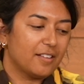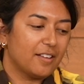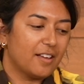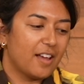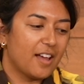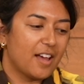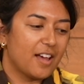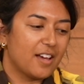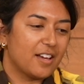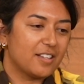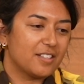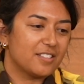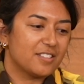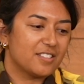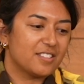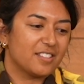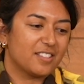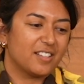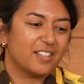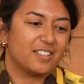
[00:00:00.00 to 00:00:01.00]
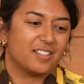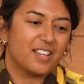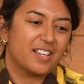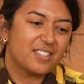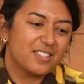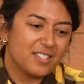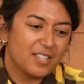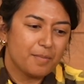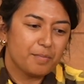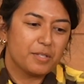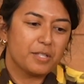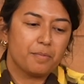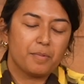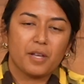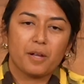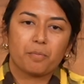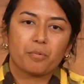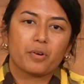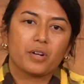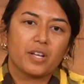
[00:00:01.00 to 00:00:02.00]
And it seems to be
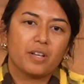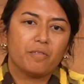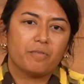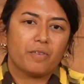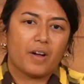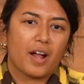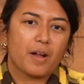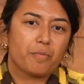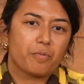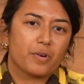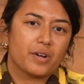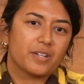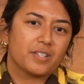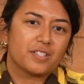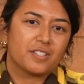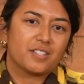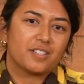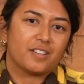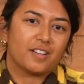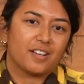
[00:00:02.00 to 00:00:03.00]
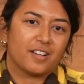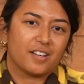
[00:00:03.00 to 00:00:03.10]
a pretty vibrant